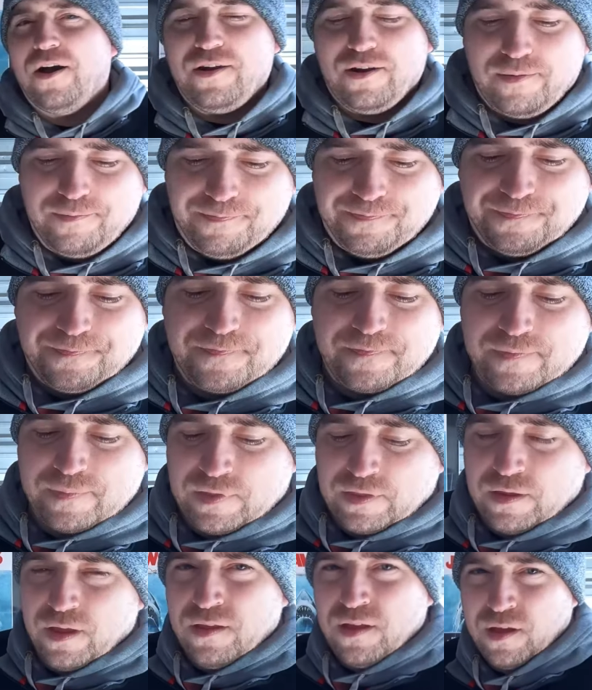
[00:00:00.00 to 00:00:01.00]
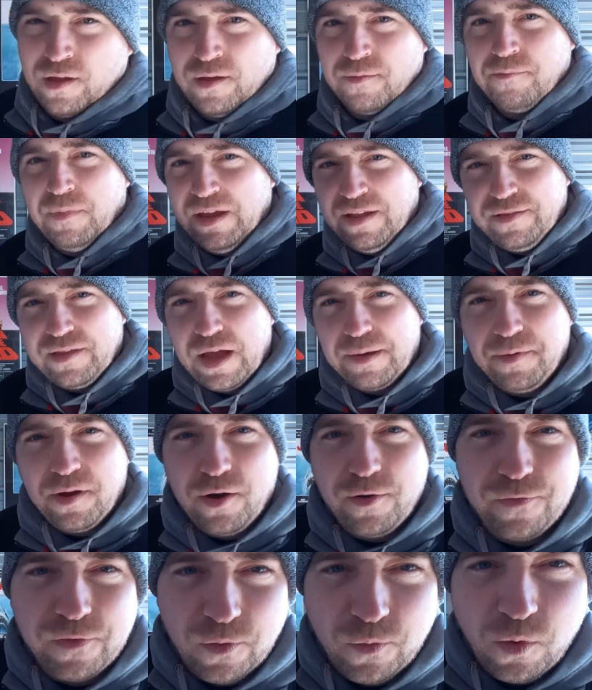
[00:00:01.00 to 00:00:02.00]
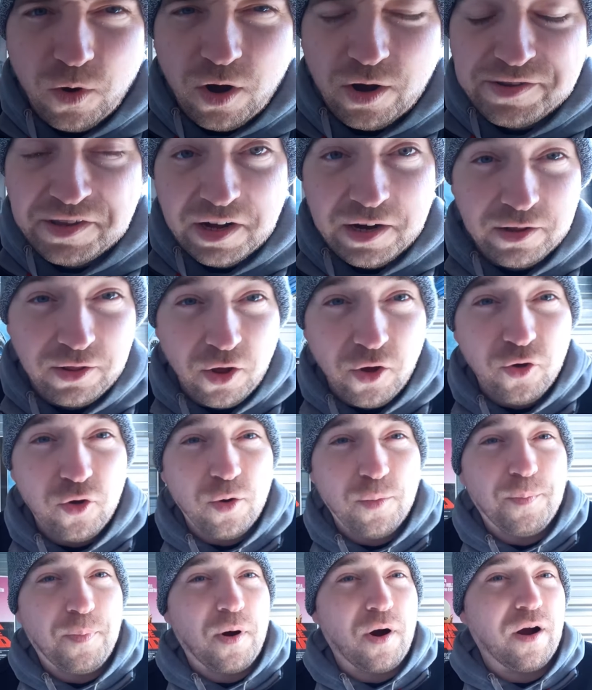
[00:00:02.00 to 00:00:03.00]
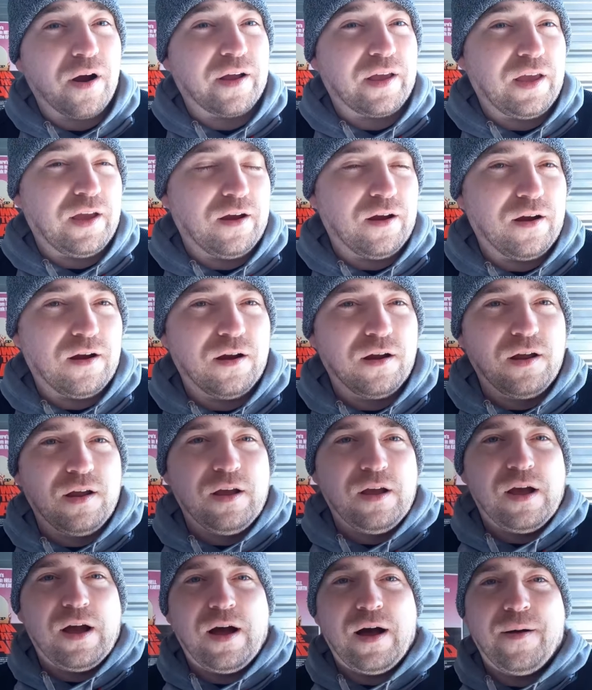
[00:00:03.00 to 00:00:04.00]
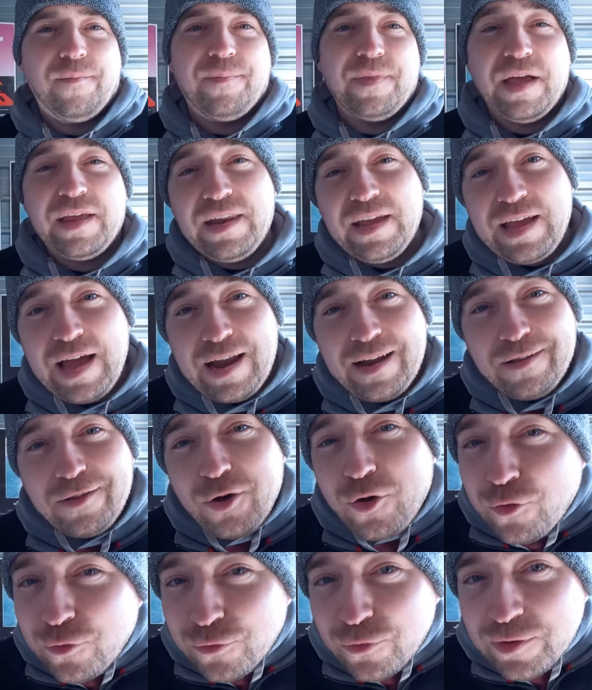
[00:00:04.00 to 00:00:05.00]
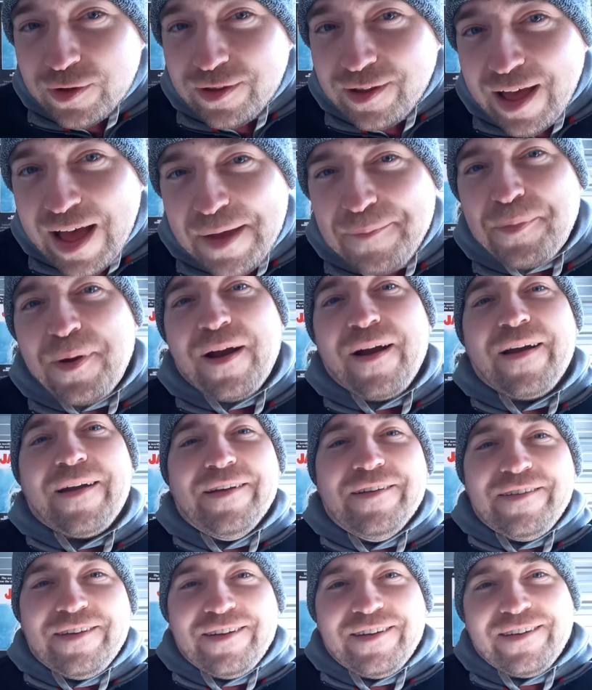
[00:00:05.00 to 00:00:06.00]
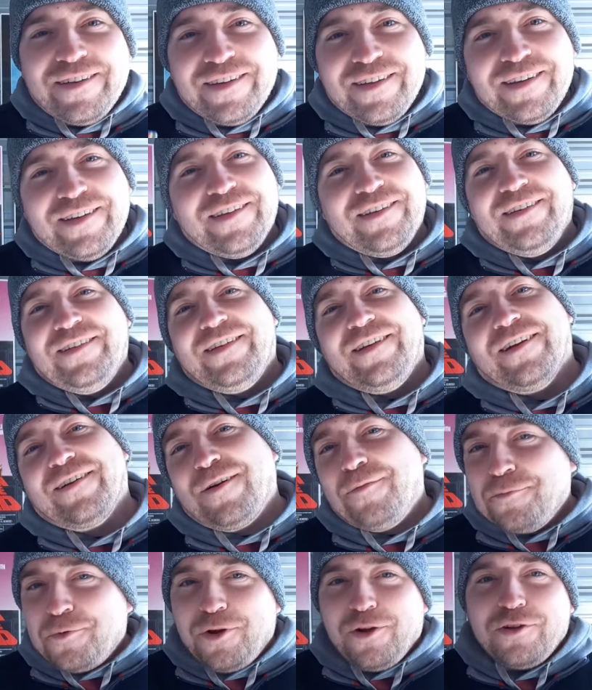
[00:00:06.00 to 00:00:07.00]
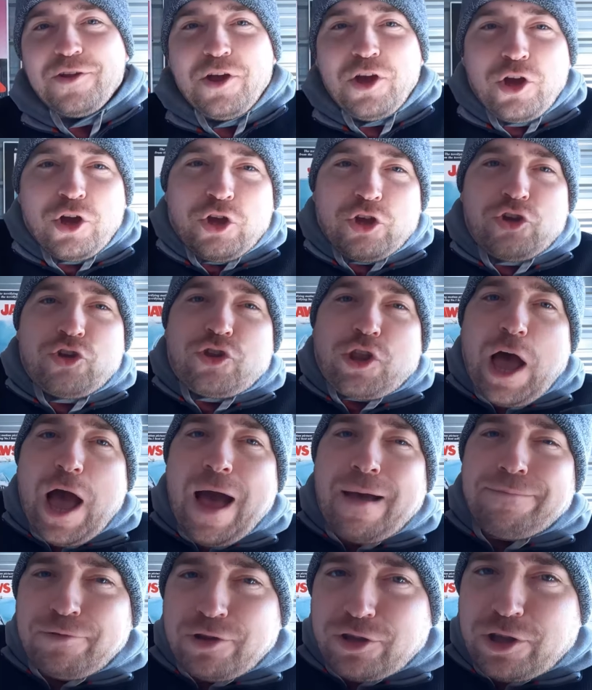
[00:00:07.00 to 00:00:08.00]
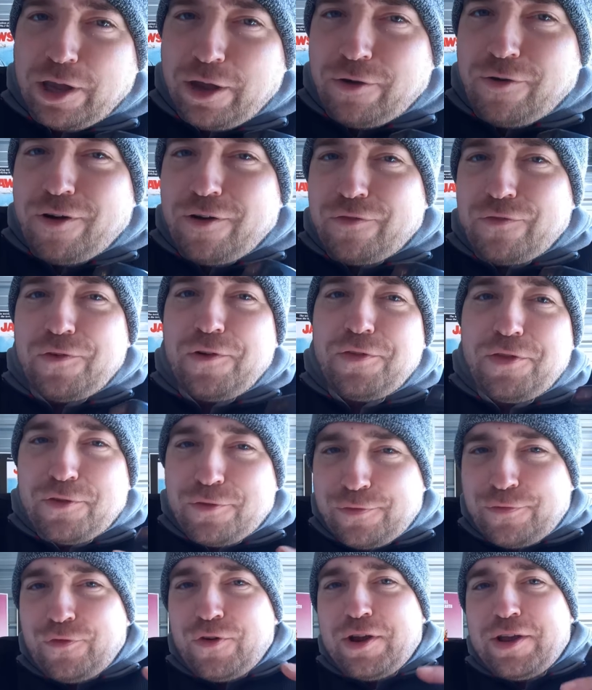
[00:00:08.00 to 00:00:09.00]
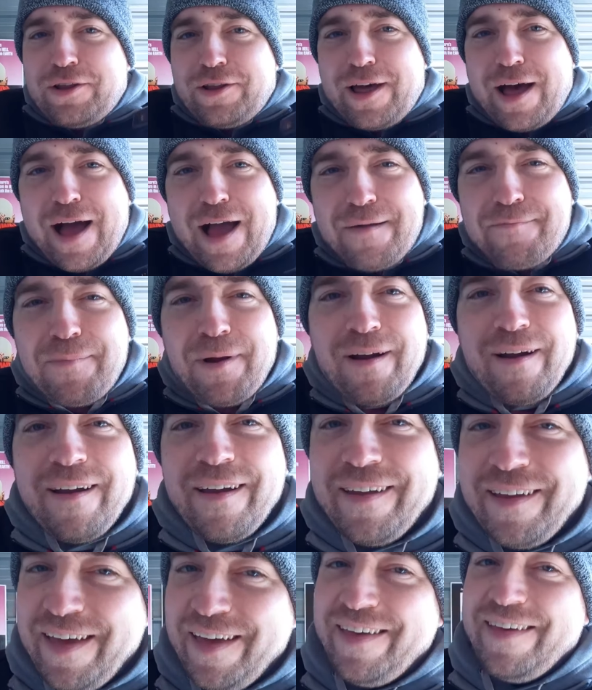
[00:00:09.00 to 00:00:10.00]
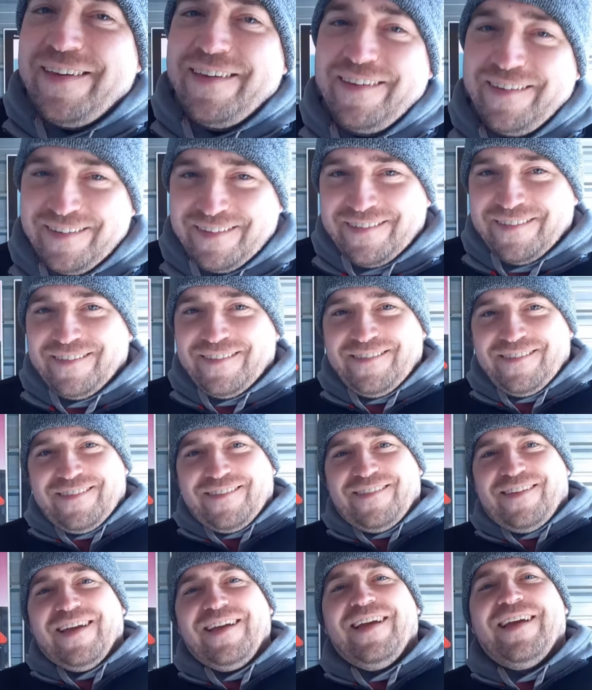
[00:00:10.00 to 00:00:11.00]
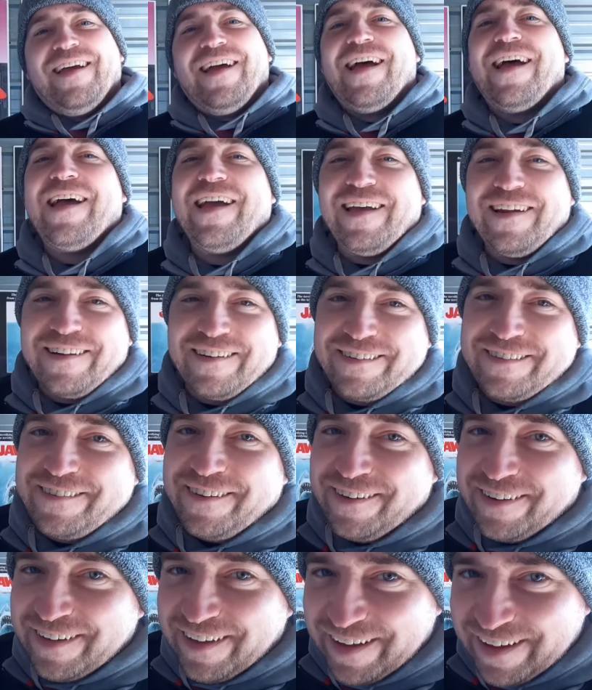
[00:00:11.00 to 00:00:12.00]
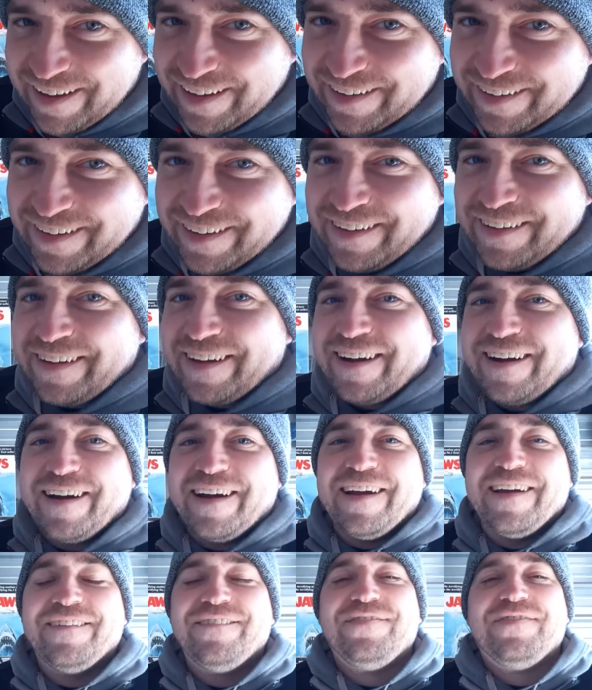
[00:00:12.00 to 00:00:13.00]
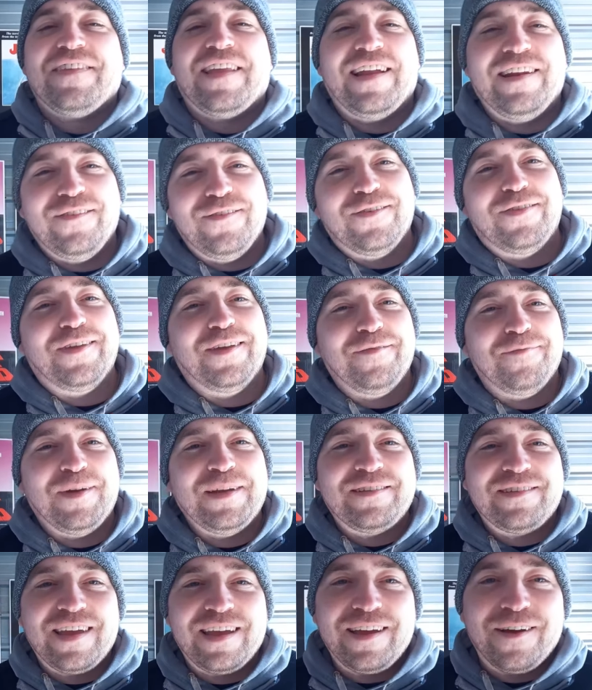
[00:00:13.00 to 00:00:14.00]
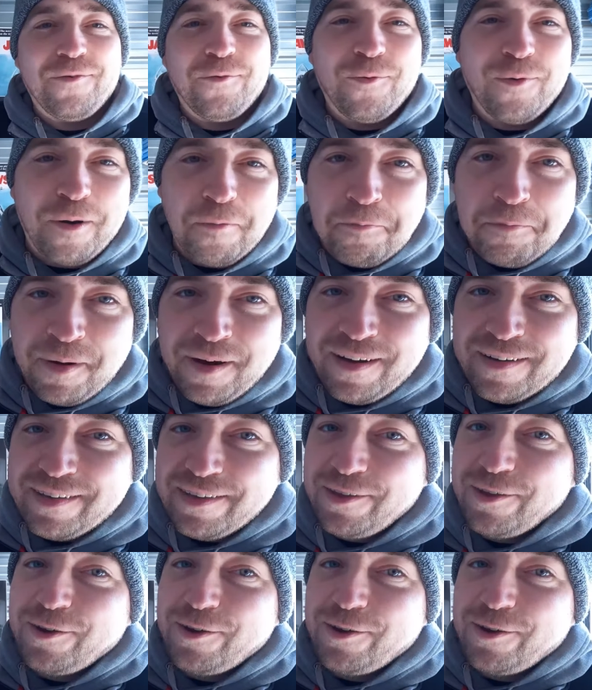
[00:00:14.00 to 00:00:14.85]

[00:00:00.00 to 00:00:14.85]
item. Me and Deb go for walks at a local park here, and they got a little free library. Here comes all, stop stealing from the free library. Haters gonna hate, all right? And if you think me taking one book,